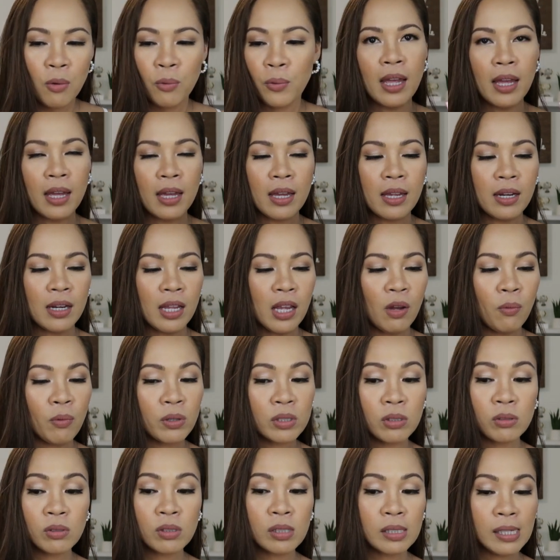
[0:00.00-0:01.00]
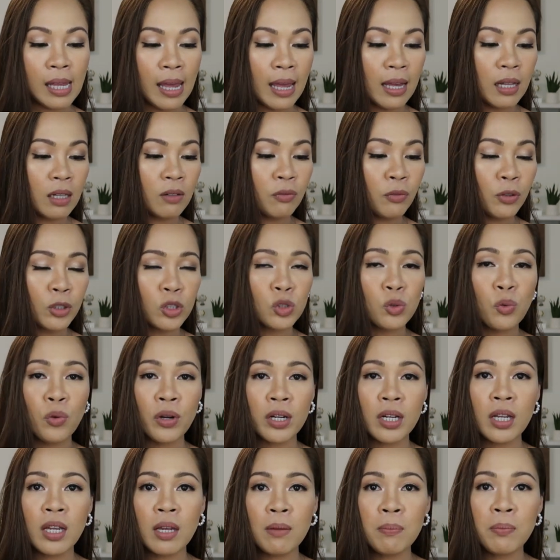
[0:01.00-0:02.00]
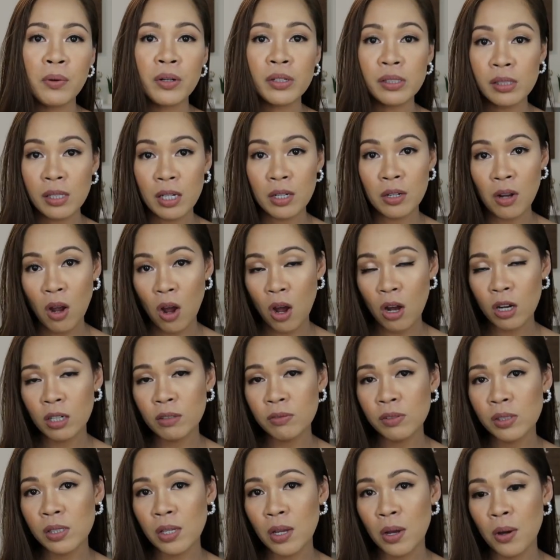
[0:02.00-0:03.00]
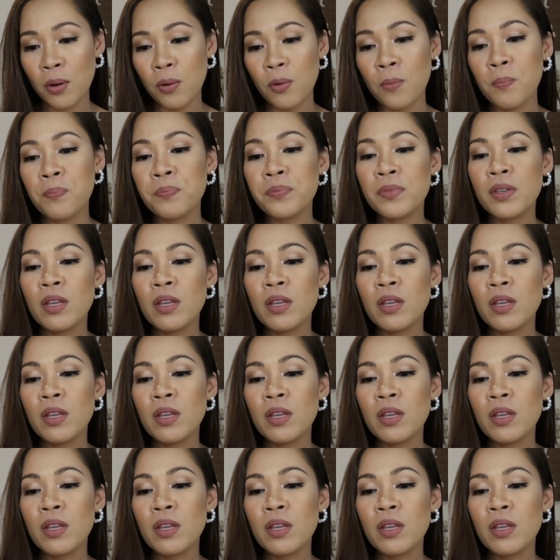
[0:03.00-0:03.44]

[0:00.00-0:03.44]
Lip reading: And it was on sale for 20% off. So